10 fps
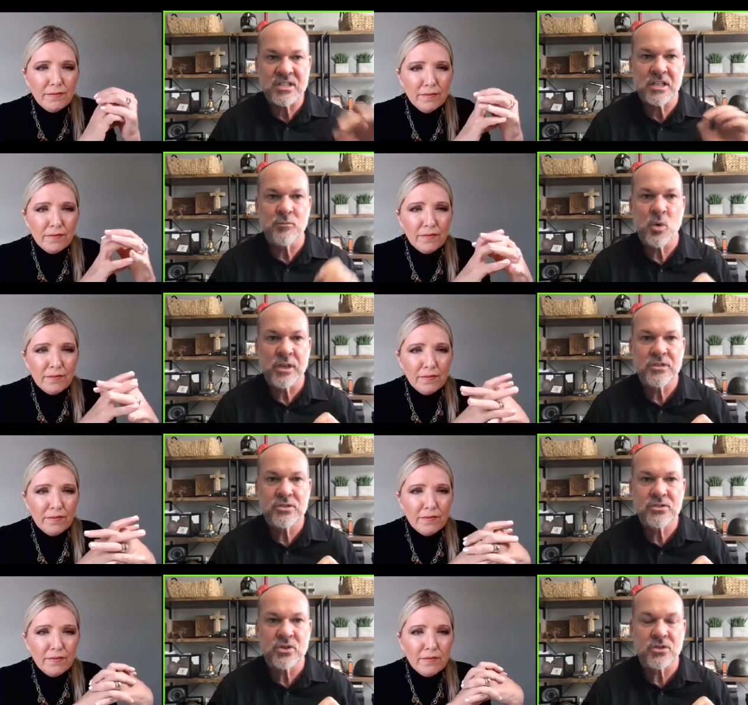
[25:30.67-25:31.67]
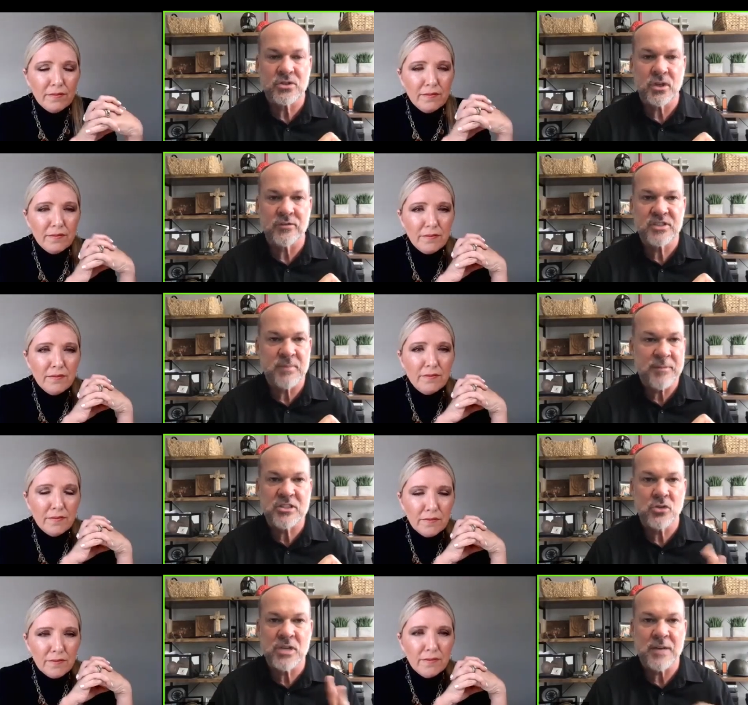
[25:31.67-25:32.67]
Speaker 1: is Sunday morning church service,
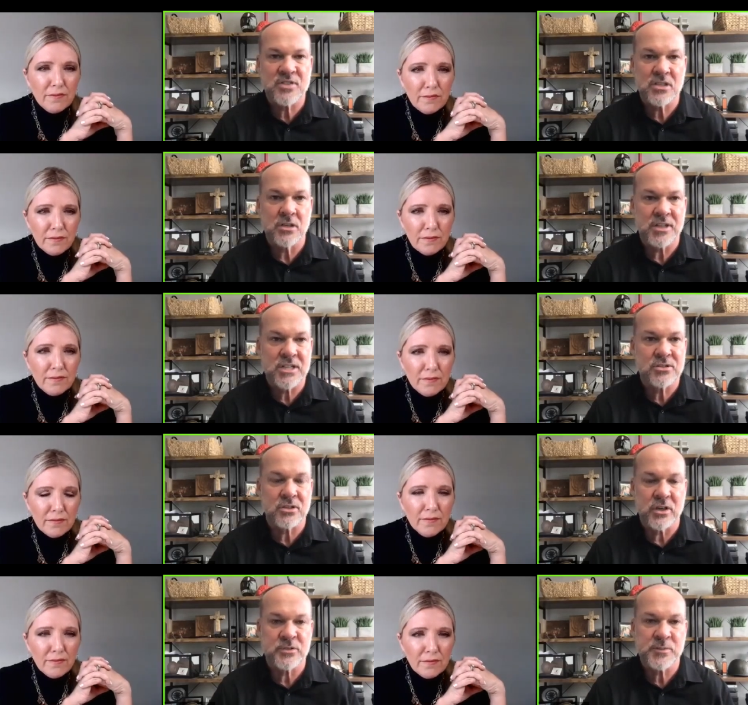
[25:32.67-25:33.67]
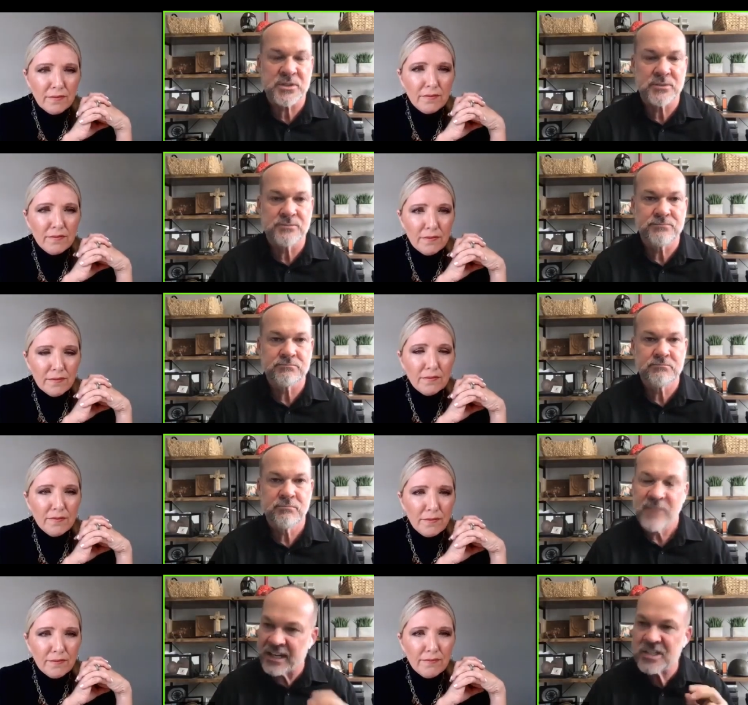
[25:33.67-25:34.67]
maybe two times a year at Easter and Christmas.
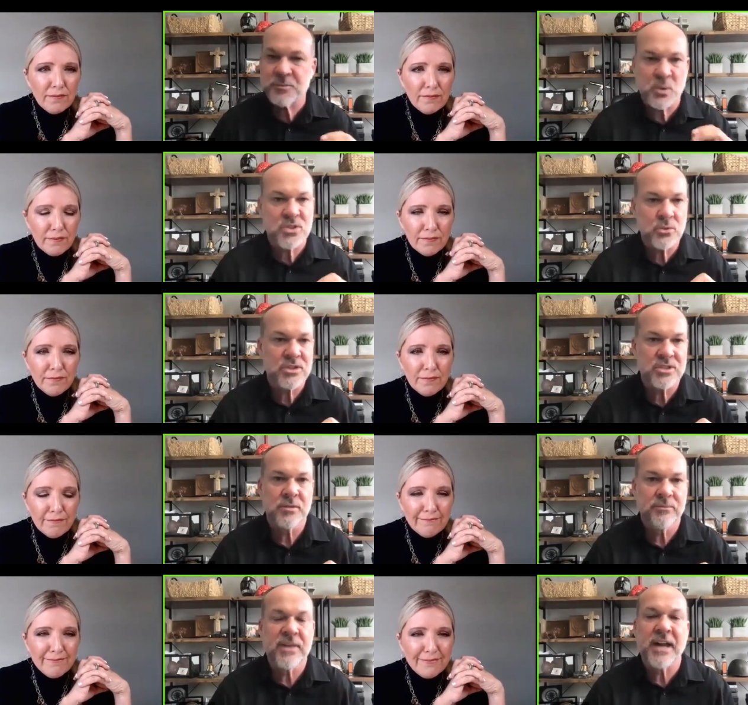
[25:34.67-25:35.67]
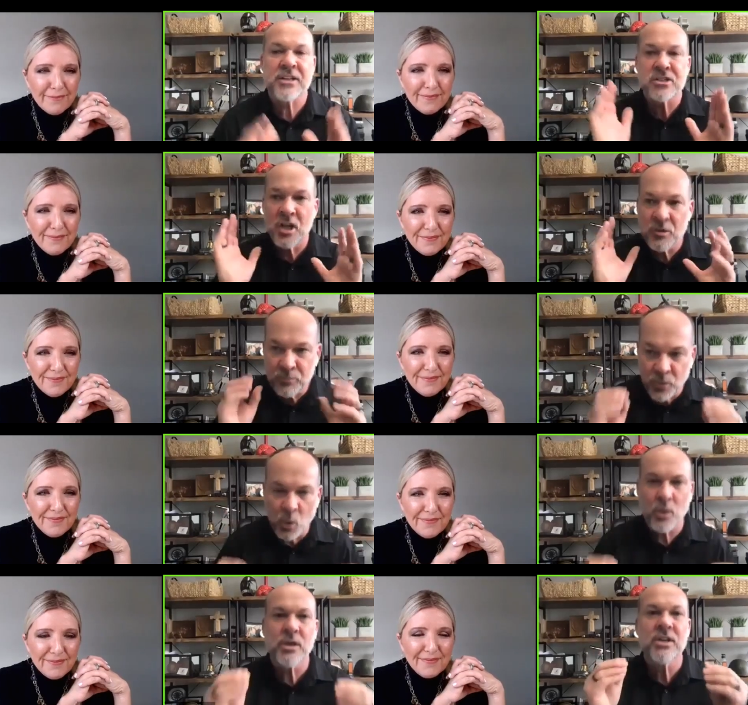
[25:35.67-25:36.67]
That is poor stewardship. That is
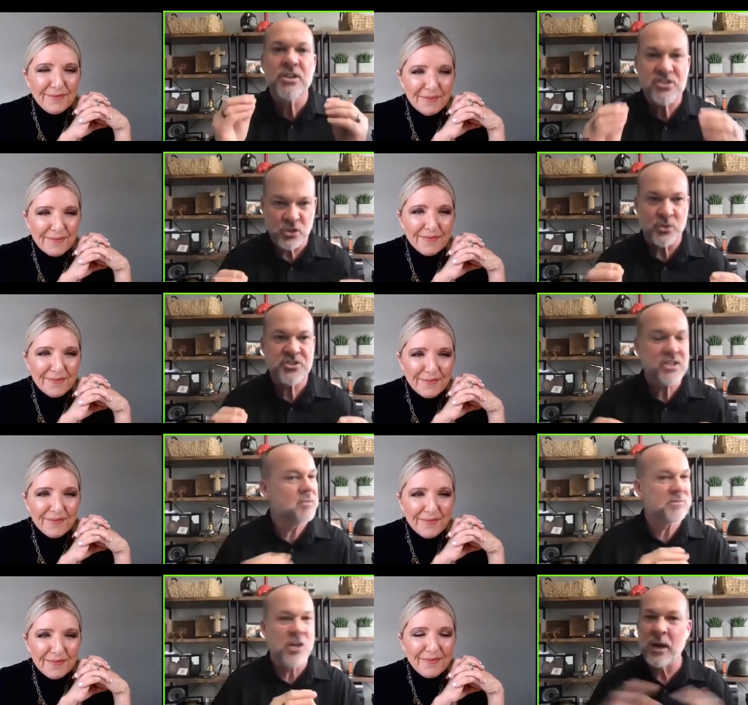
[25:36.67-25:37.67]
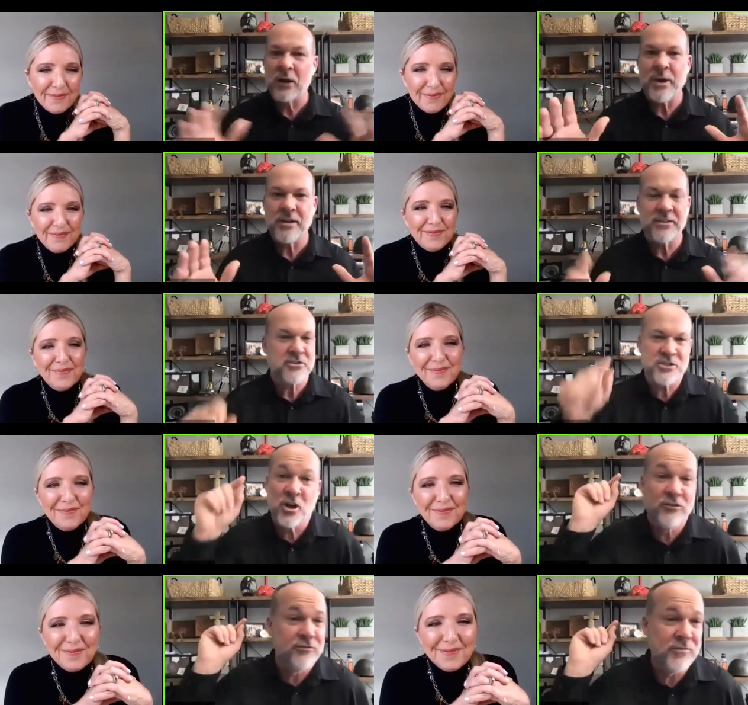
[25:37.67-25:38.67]
poor stewardship, no way around it. There's
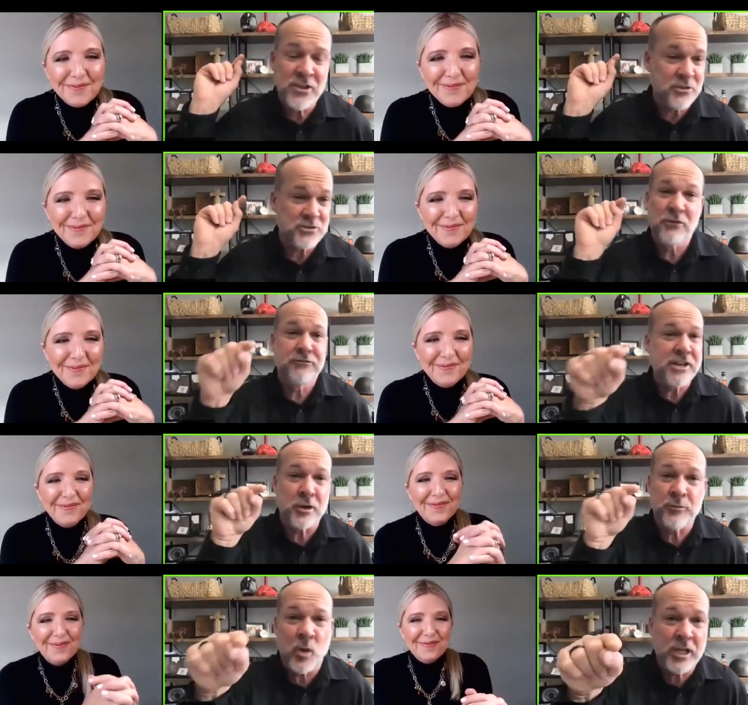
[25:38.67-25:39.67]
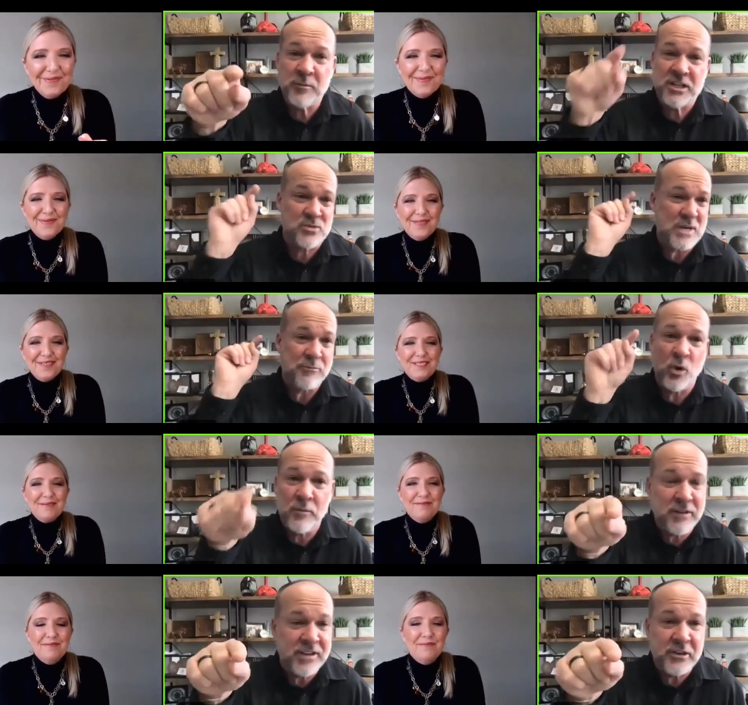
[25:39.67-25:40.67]
no there's no finger pointing because when I
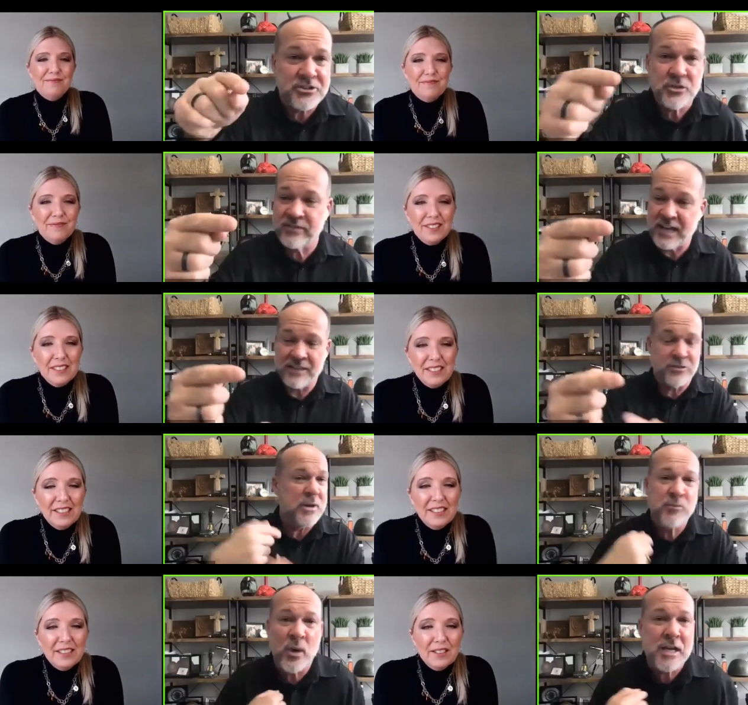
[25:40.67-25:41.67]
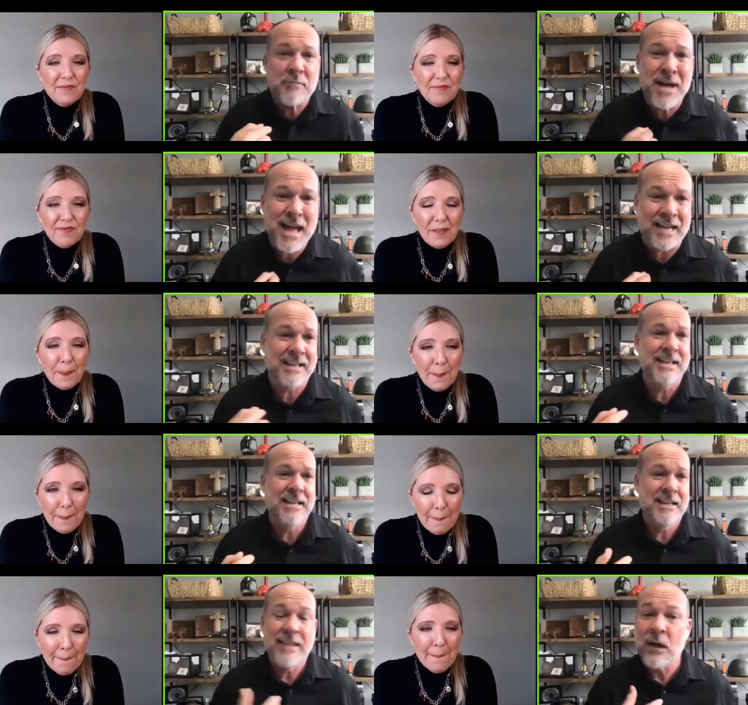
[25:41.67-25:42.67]
point my finger at you, I've got three pointing back.
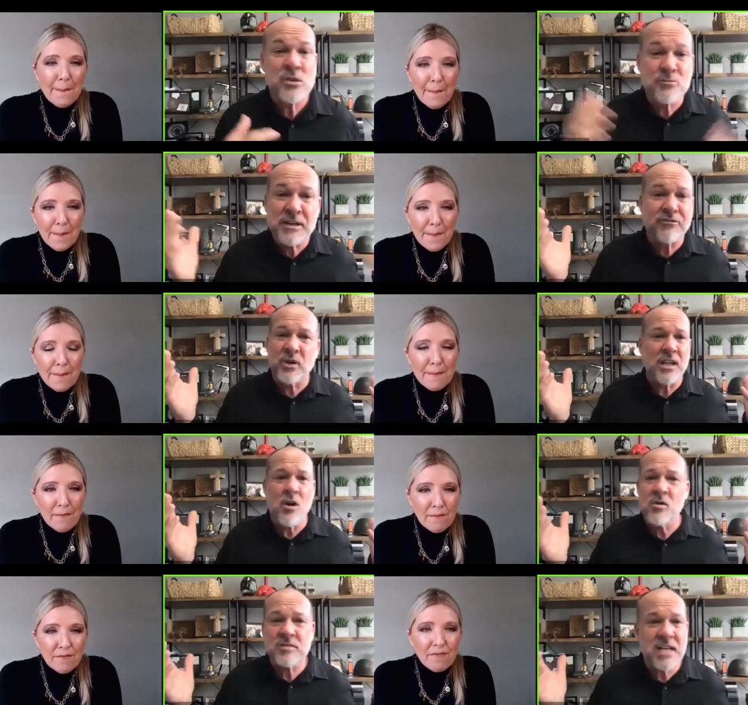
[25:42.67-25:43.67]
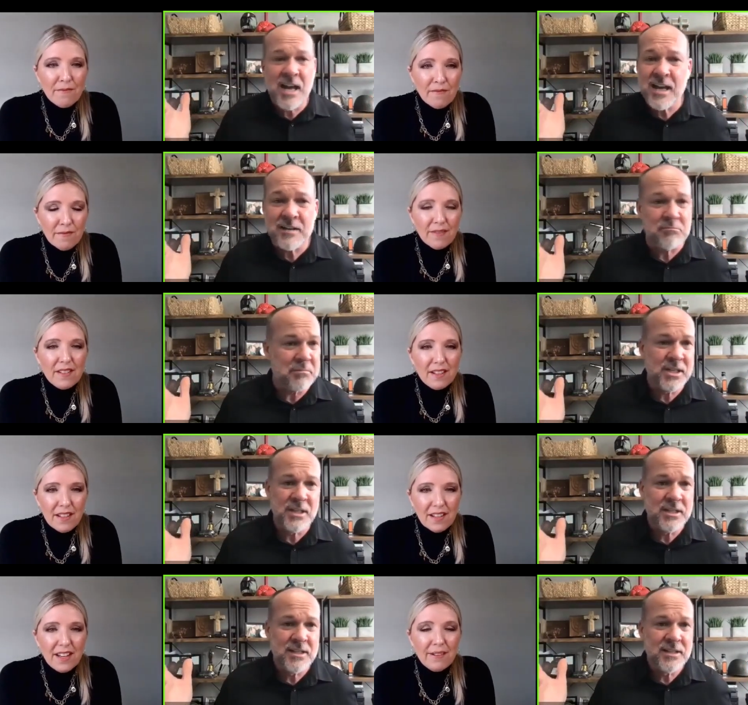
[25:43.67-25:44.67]
That was me for a long time.
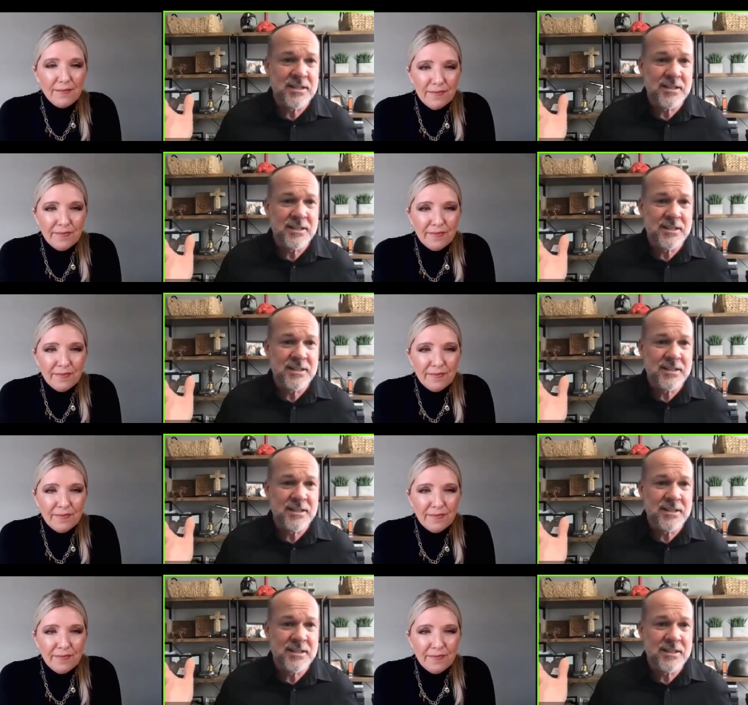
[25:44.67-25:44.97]
Yeah.